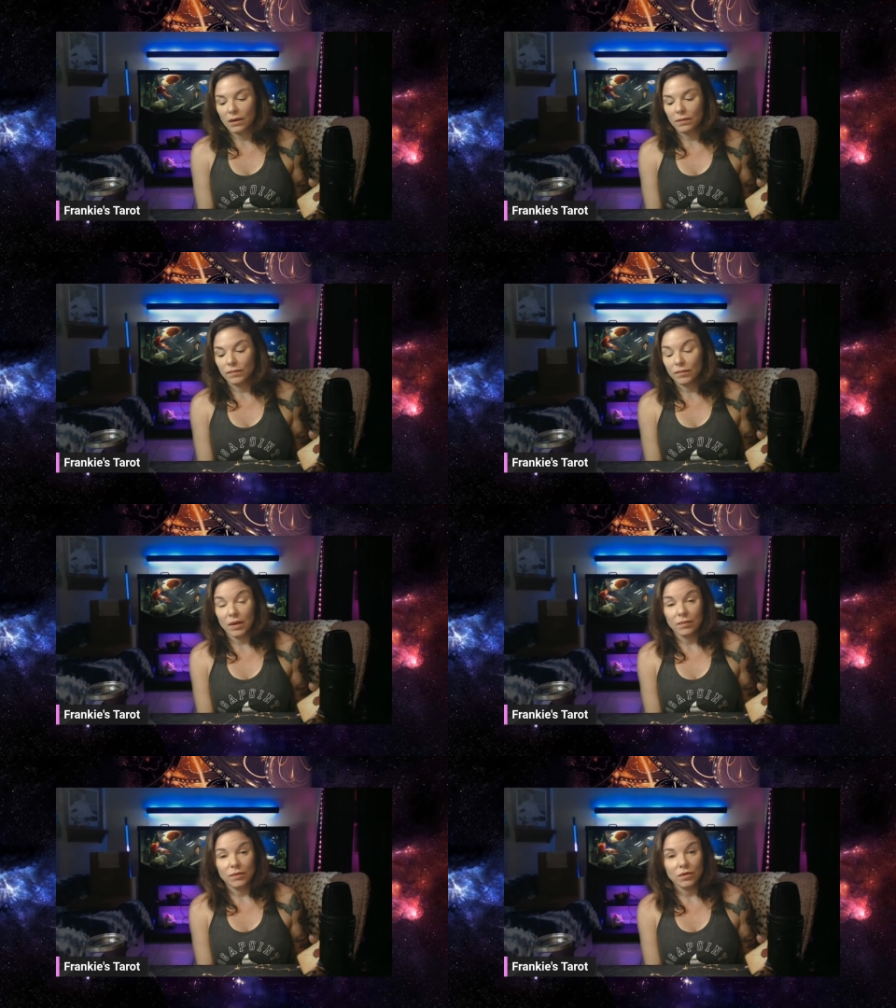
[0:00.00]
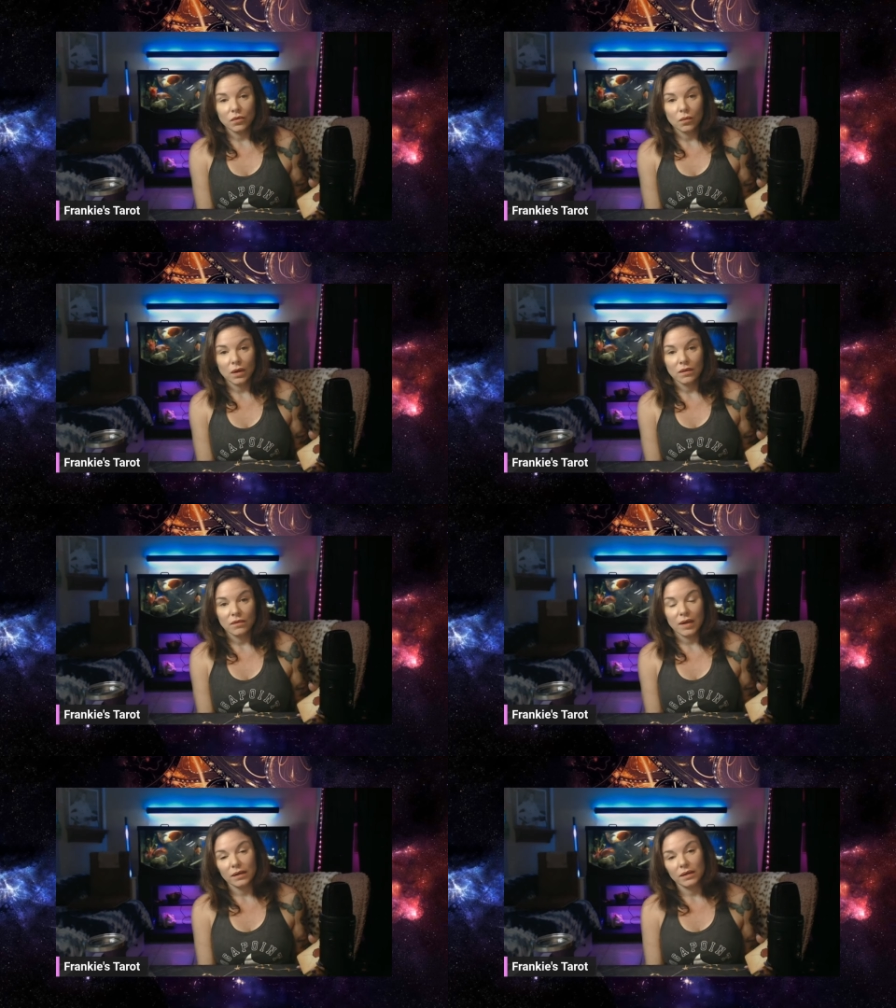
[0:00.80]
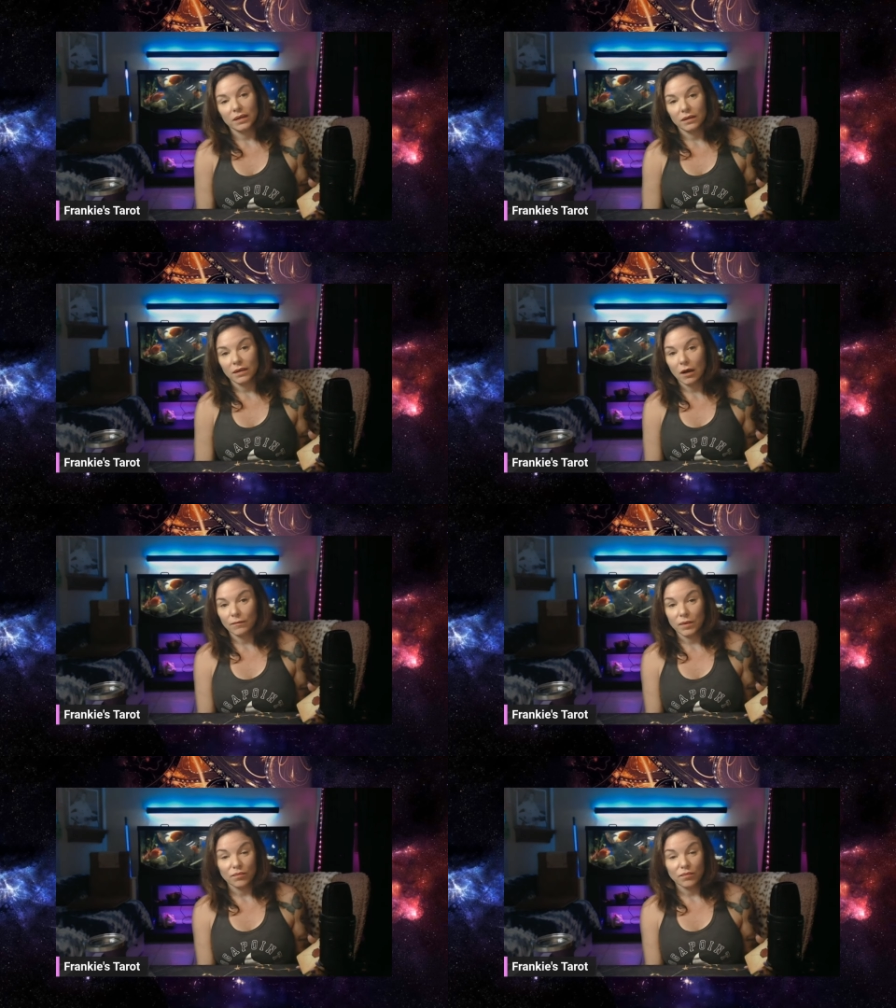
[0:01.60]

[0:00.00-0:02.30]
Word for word: maybe you're the one that can help them